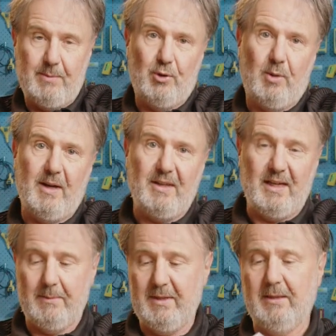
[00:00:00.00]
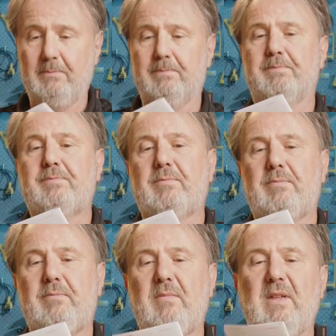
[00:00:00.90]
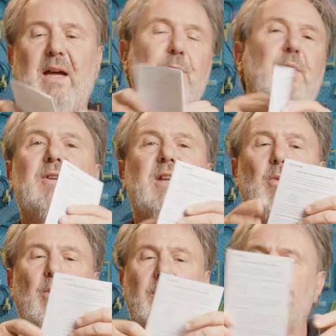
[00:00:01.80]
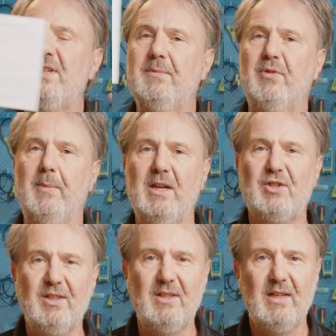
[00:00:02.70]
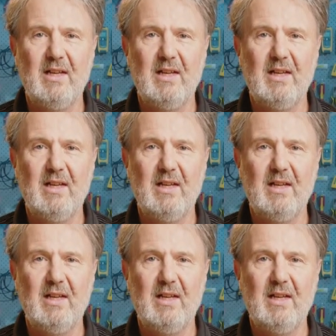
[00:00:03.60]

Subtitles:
more about that in a minute. We've got our warranty information.